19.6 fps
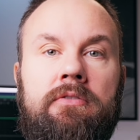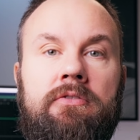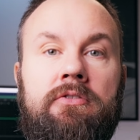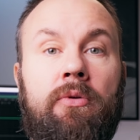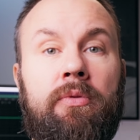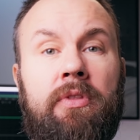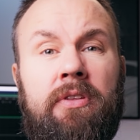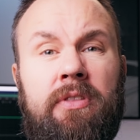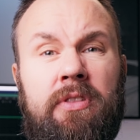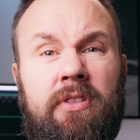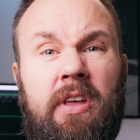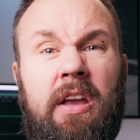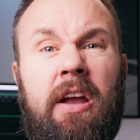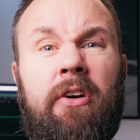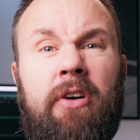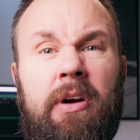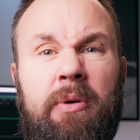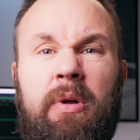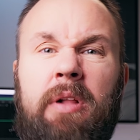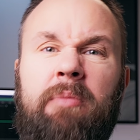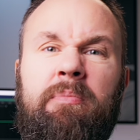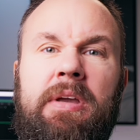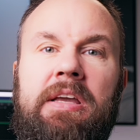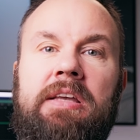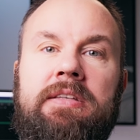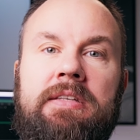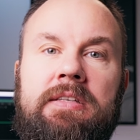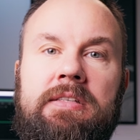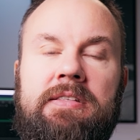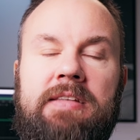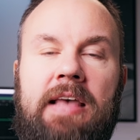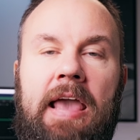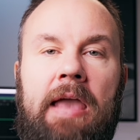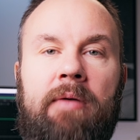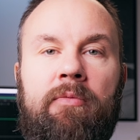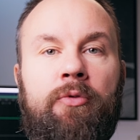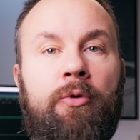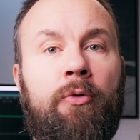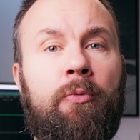So the theory will be the
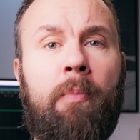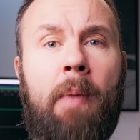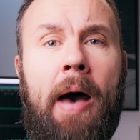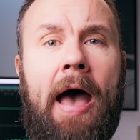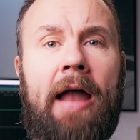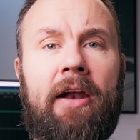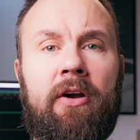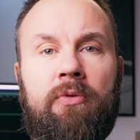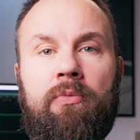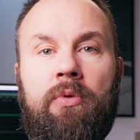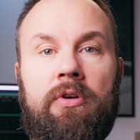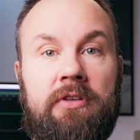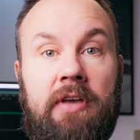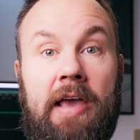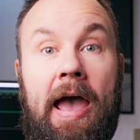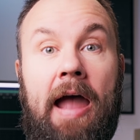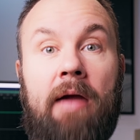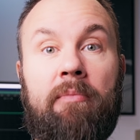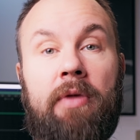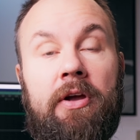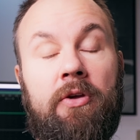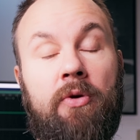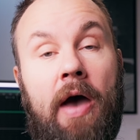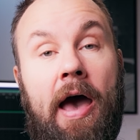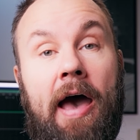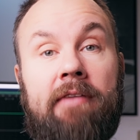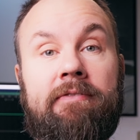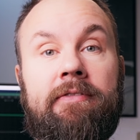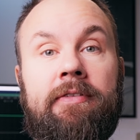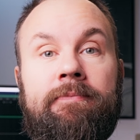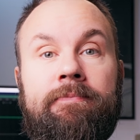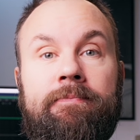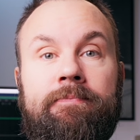same no matter what camera you have.